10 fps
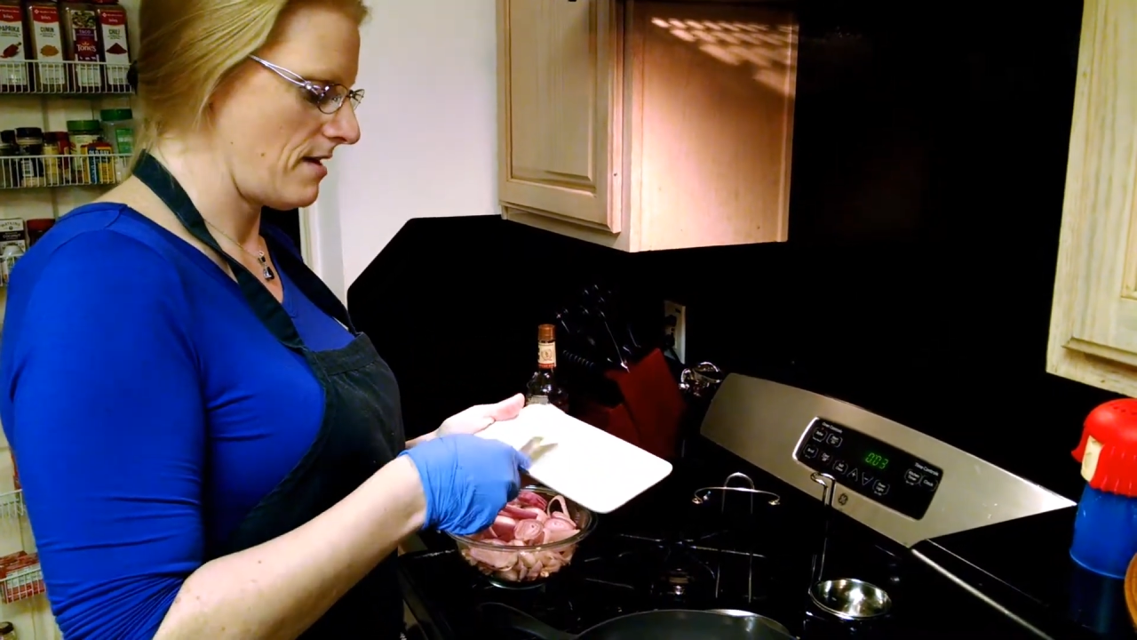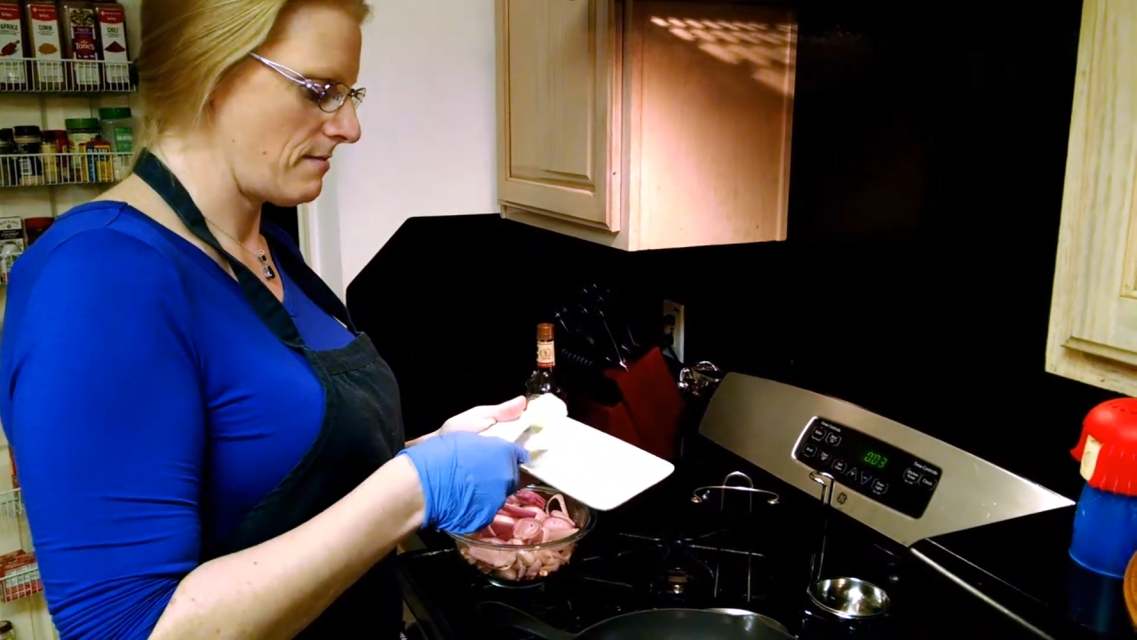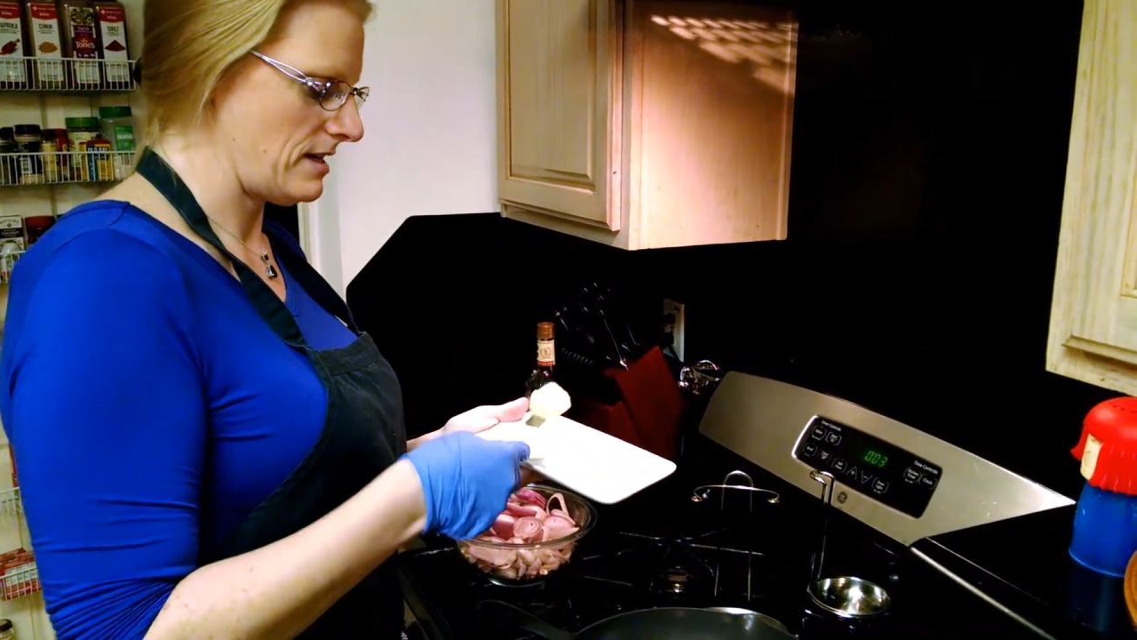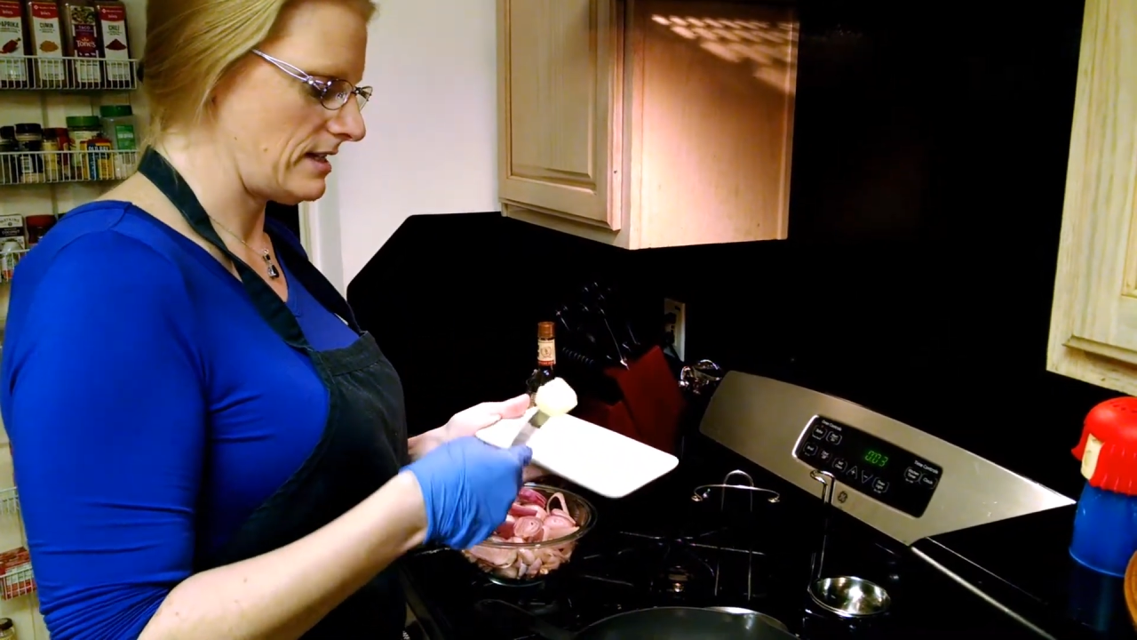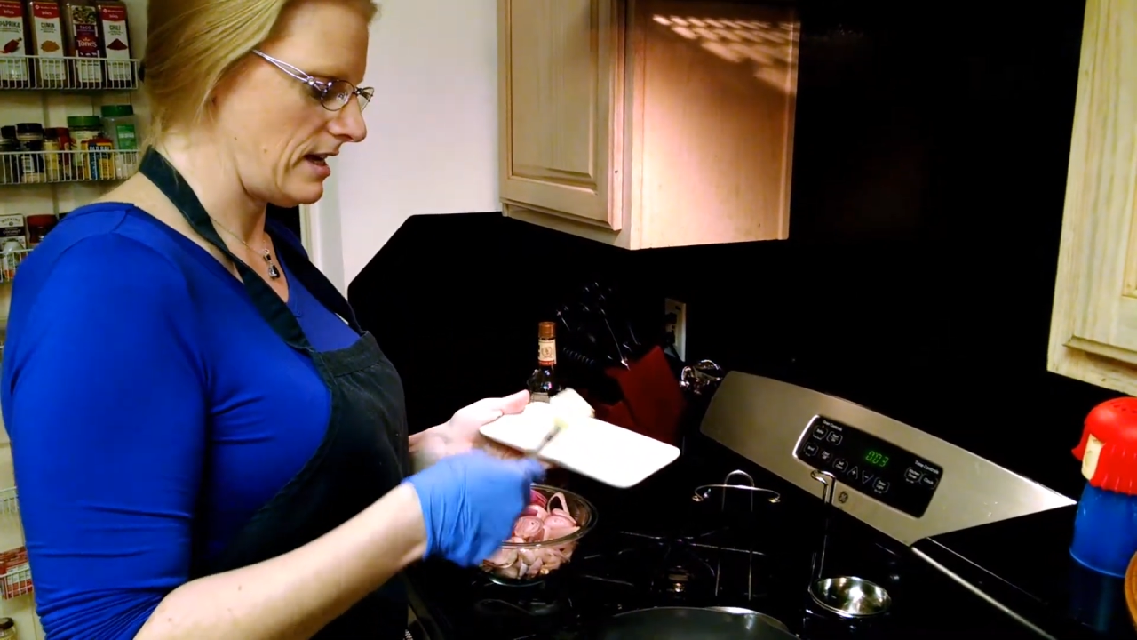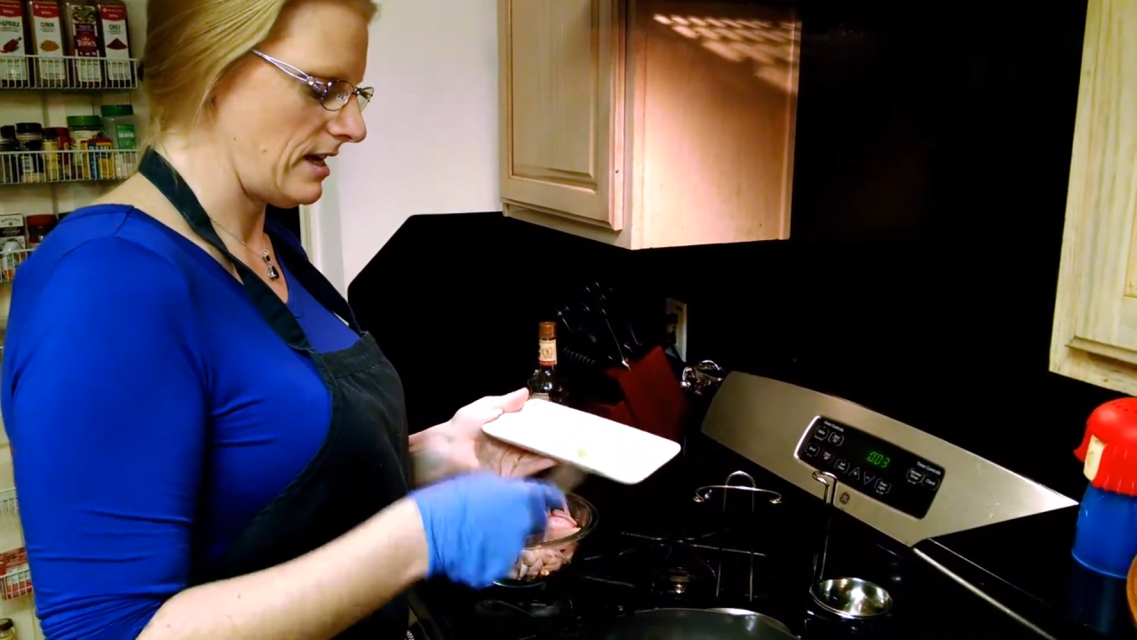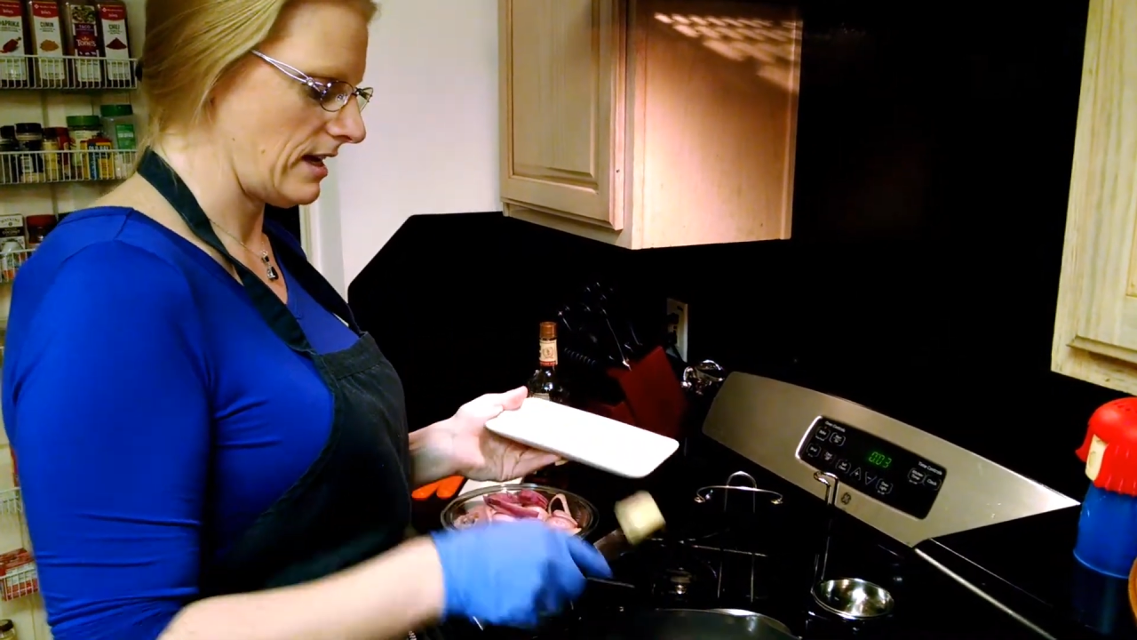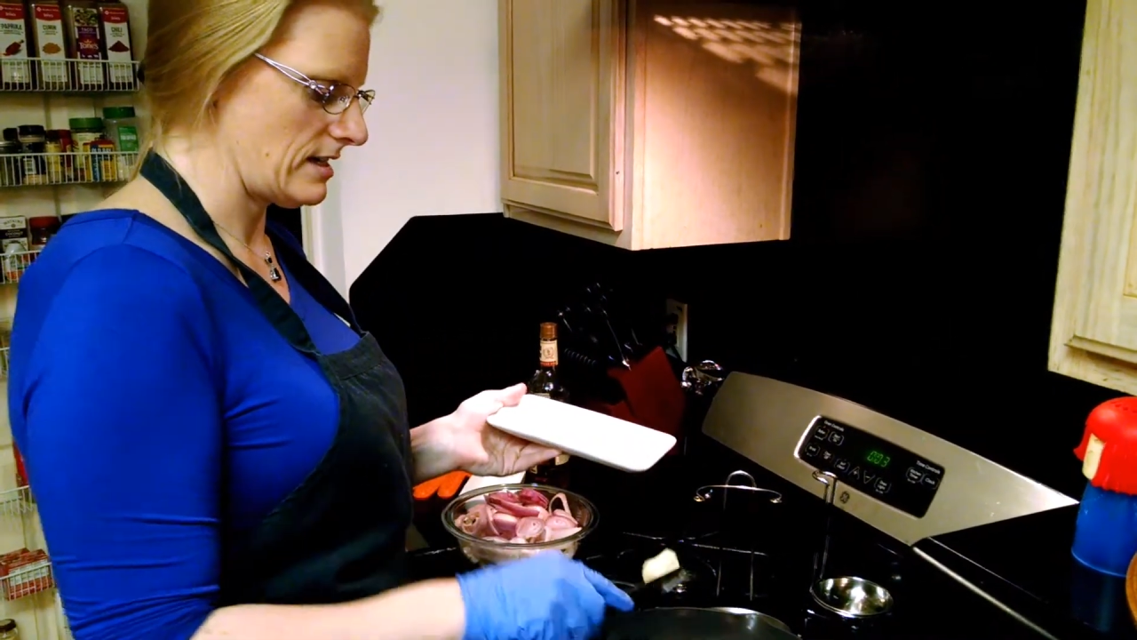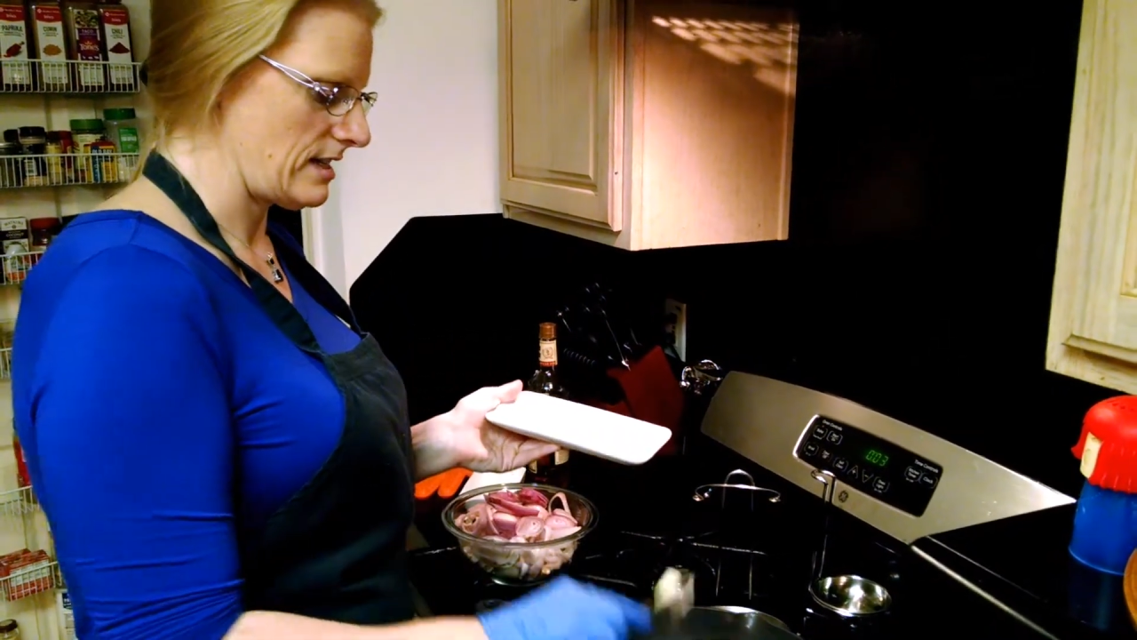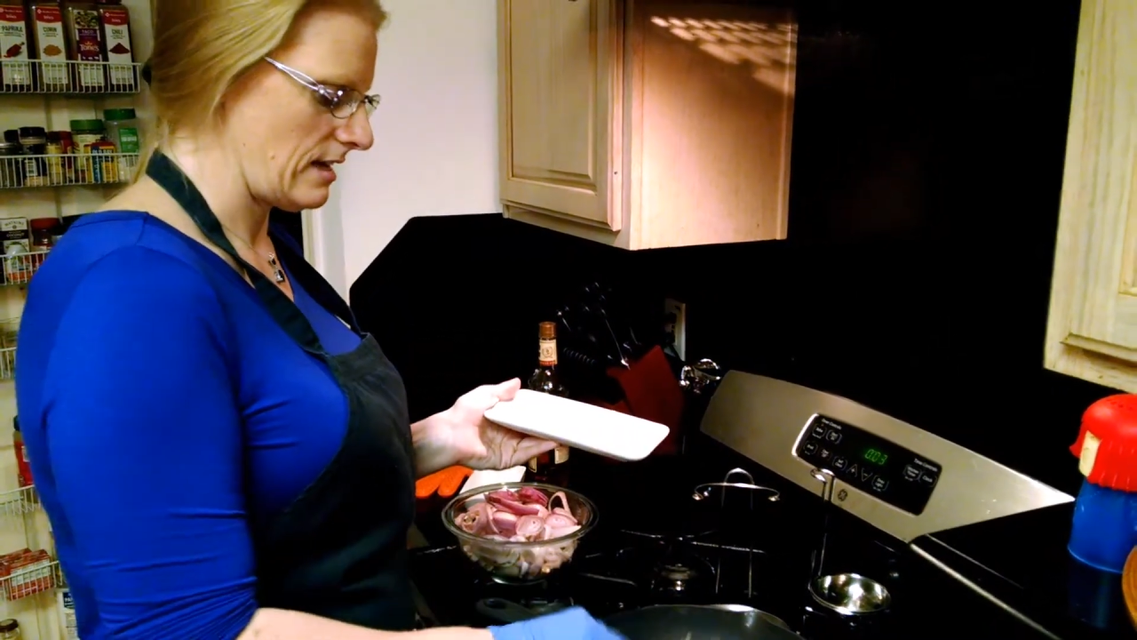I'm going to take about a